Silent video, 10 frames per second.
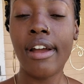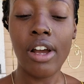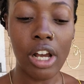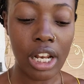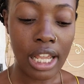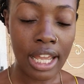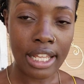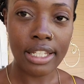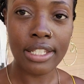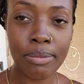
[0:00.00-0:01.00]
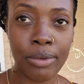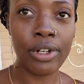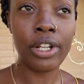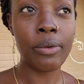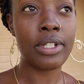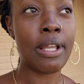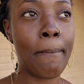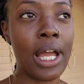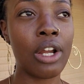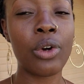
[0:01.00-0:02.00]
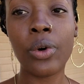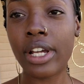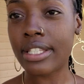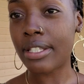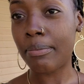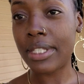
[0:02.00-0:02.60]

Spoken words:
all I had this morning was a mango and some